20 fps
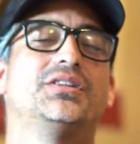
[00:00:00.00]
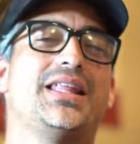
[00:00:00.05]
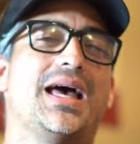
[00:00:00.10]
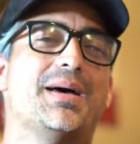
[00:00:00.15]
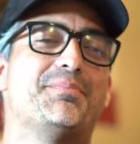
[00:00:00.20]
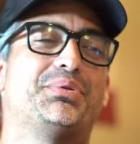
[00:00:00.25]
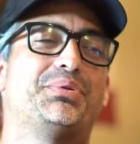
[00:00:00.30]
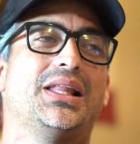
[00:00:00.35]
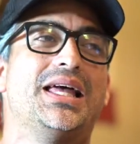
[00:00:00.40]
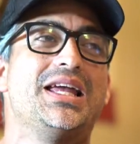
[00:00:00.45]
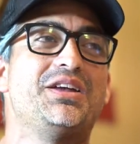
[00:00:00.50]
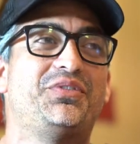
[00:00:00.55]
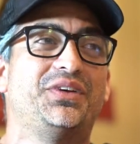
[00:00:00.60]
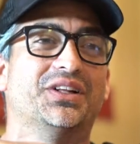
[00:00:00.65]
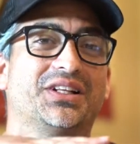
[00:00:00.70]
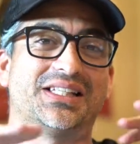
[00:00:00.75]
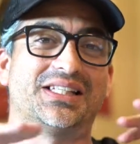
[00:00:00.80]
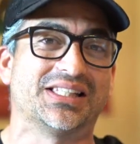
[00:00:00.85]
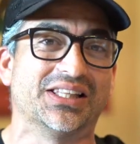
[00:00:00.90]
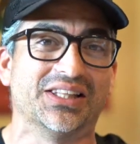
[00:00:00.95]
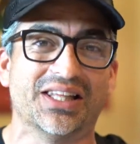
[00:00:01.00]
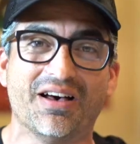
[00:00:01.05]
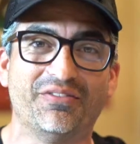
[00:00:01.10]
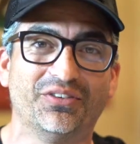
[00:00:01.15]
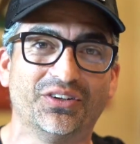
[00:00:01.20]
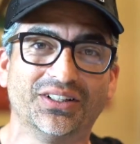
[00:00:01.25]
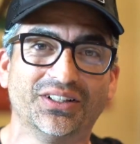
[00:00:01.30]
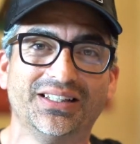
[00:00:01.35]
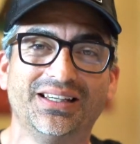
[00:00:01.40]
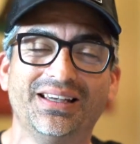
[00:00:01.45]
playing field is
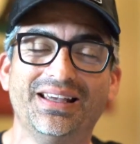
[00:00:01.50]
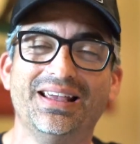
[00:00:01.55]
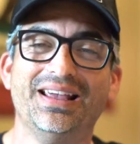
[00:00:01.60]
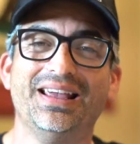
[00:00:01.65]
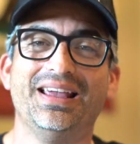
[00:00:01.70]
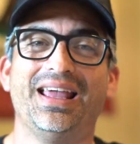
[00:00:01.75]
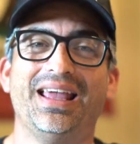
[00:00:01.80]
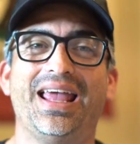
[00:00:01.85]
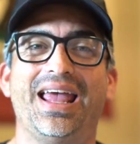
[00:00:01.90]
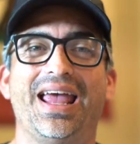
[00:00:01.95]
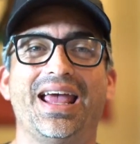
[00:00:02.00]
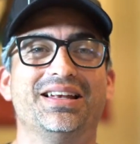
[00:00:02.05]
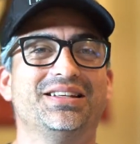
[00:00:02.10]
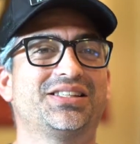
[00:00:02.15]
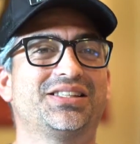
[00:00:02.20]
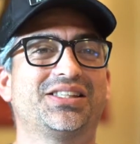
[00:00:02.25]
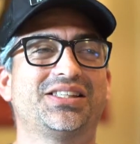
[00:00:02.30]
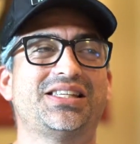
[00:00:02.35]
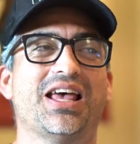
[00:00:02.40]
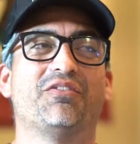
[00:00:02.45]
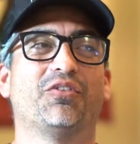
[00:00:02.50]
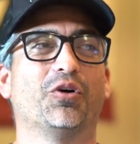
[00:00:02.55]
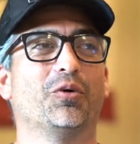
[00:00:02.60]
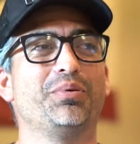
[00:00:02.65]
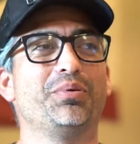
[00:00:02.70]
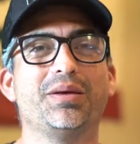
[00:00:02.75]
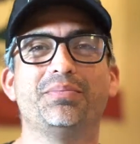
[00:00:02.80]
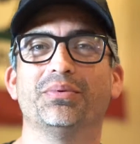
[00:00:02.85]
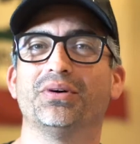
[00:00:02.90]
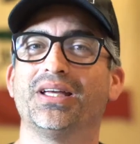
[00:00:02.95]
leveled, and several
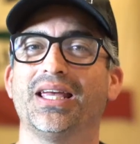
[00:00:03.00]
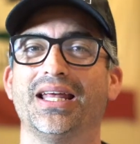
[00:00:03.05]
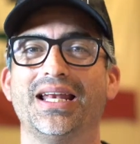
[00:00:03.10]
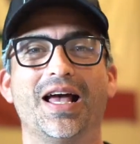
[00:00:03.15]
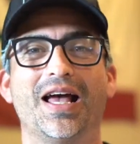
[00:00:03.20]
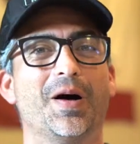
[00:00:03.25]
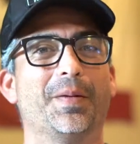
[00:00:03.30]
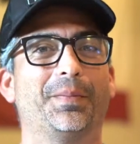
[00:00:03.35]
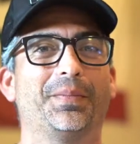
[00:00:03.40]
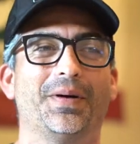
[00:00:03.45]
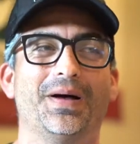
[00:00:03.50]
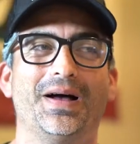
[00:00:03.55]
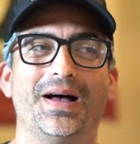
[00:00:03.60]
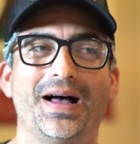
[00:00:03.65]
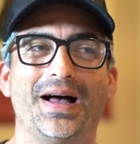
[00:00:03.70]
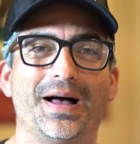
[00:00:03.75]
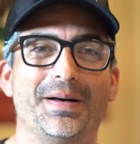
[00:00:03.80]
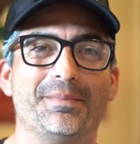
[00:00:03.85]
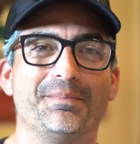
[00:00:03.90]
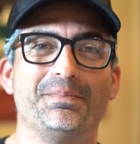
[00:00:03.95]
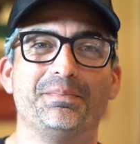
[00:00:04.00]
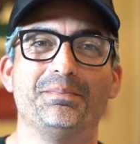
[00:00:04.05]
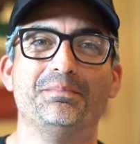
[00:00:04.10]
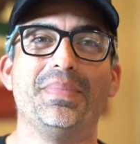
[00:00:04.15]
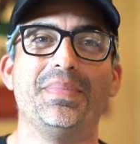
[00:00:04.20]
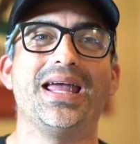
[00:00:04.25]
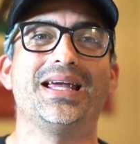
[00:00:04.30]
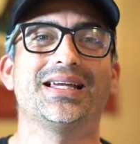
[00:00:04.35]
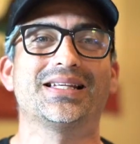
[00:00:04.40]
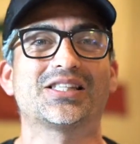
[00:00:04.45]
people can help
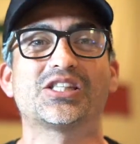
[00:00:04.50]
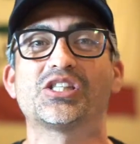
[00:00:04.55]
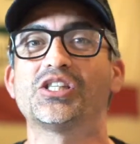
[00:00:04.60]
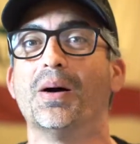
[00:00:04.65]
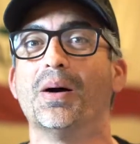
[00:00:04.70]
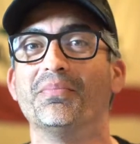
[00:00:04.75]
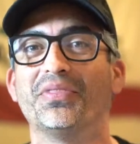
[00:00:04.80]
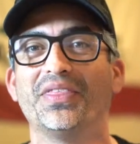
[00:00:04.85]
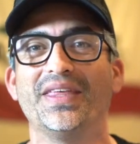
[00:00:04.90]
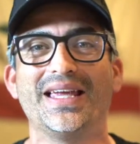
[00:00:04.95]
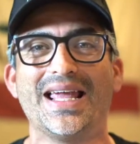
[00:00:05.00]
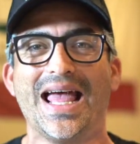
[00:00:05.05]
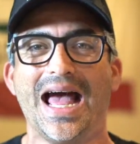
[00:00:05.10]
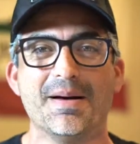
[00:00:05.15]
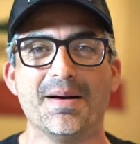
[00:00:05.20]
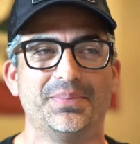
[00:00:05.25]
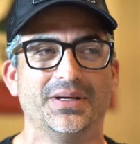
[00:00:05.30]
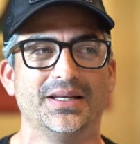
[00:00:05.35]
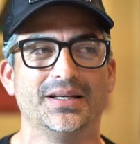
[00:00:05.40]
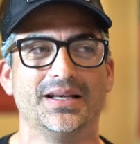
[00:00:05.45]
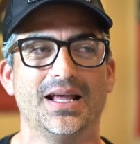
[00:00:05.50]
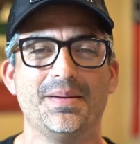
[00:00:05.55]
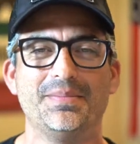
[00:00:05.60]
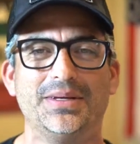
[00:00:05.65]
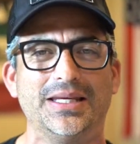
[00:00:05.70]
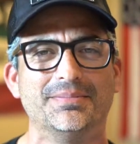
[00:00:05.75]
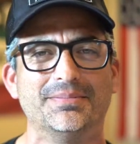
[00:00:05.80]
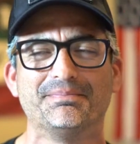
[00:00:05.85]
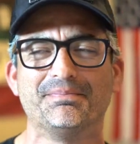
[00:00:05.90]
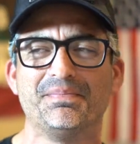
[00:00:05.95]
make something happen. I
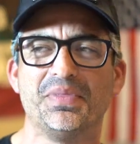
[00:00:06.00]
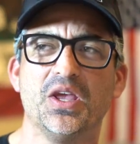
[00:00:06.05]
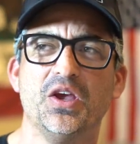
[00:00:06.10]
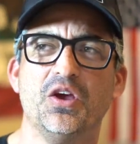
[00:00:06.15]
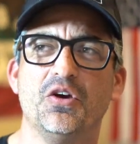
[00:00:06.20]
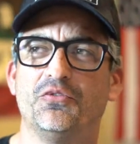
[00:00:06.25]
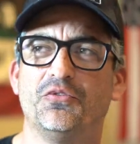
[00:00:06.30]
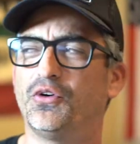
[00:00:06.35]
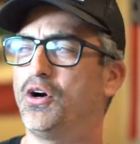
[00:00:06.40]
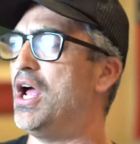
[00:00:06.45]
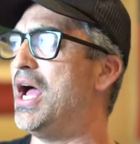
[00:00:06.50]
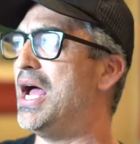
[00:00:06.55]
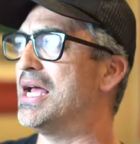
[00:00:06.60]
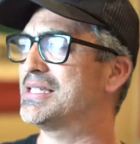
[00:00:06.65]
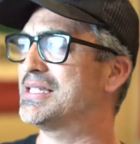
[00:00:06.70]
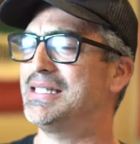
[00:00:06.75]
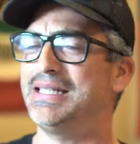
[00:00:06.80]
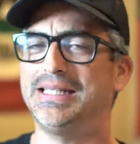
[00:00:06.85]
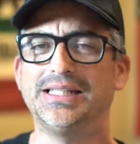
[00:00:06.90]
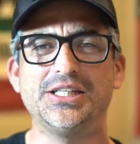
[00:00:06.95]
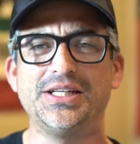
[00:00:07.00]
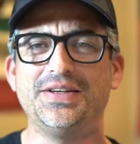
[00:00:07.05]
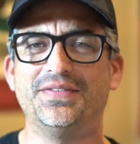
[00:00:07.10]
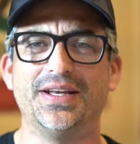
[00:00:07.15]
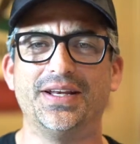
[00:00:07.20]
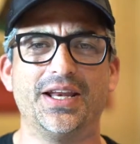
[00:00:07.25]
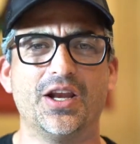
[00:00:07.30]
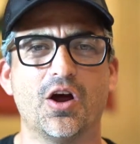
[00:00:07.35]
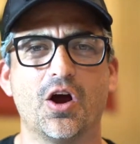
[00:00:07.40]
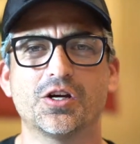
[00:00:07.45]
mean, for us, even
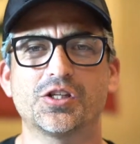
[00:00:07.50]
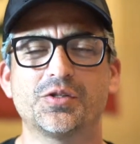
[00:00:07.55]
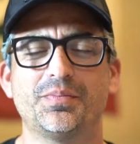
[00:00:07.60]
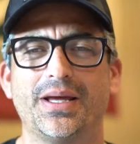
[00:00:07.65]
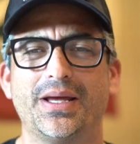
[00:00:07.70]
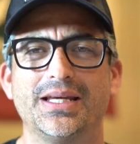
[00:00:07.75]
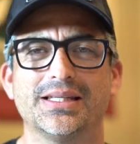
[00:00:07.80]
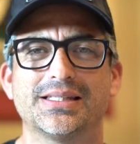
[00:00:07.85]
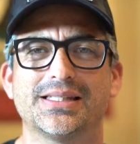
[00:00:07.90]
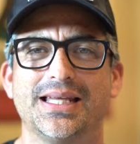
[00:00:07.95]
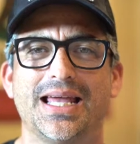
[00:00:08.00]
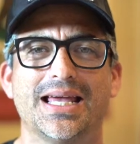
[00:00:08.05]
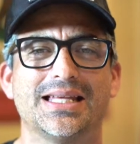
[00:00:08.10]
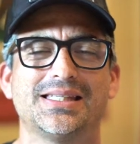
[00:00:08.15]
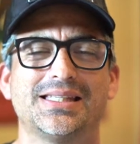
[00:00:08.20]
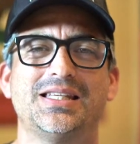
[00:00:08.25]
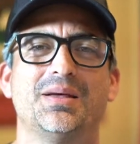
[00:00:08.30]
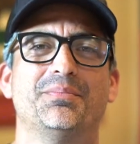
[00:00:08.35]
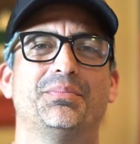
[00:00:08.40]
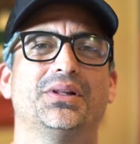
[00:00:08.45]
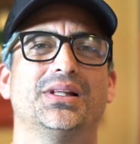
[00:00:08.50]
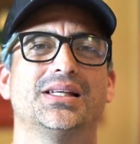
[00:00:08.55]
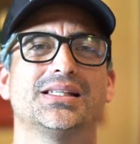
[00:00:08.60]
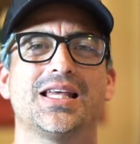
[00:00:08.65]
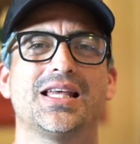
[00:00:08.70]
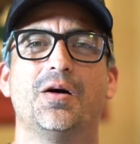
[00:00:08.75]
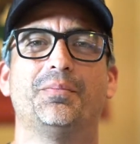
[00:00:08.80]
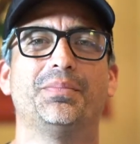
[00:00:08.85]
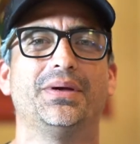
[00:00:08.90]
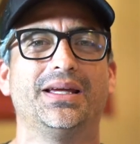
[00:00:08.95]
in our space, as simple as
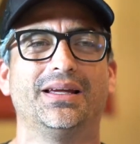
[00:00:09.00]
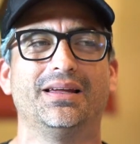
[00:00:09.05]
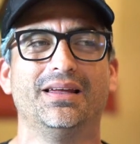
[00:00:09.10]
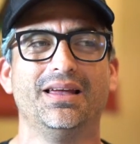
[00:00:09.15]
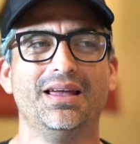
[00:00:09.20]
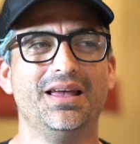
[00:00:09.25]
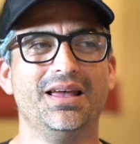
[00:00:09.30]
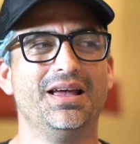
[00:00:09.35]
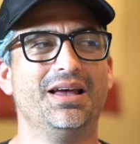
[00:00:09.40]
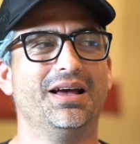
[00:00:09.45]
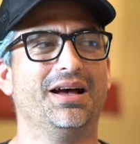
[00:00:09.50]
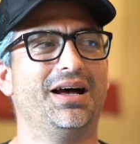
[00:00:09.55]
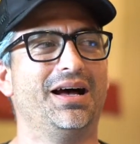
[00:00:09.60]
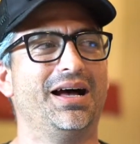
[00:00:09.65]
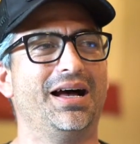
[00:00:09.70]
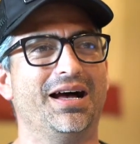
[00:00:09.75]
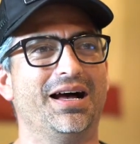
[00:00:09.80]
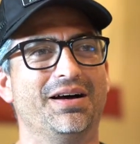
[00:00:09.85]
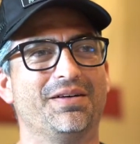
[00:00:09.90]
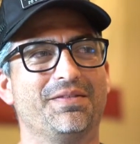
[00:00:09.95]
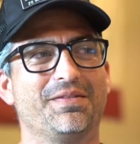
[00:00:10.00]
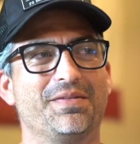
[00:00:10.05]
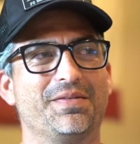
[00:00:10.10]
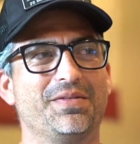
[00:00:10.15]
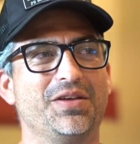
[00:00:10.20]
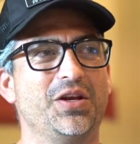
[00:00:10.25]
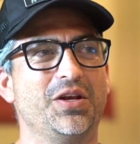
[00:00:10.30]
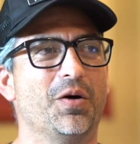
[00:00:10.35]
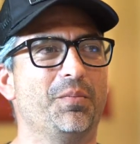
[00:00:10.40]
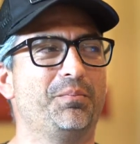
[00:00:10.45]
helping
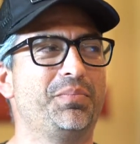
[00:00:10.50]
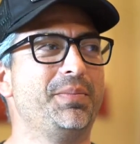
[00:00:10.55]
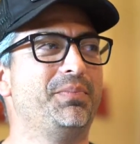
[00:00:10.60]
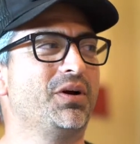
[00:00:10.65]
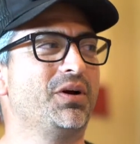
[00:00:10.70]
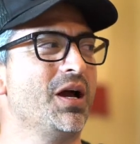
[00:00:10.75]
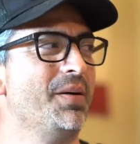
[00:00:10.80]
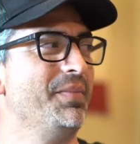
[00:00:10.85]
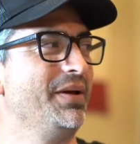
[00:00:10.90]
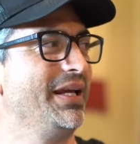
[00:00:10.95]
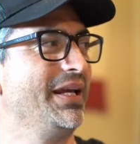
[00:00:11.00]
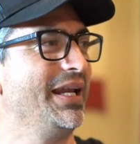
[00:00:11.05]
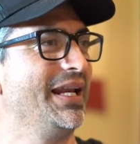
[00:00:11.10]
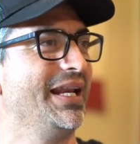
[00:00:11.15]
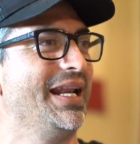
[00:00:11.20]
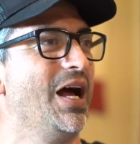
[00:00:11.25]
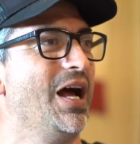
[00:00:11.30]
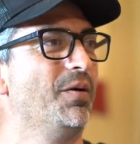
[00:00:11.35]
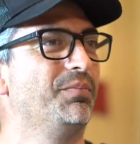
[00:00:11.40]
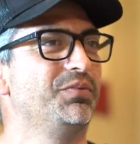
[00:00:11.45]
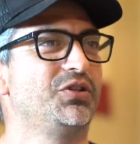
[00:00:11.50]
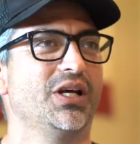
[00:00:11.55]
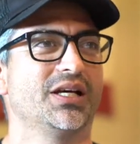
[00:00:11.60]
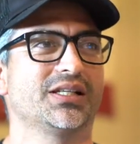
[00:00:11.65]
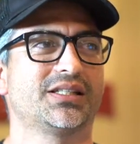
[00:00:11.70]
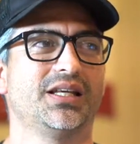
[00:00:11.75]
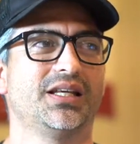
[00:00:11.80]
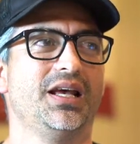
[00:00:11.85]
people coming in and help just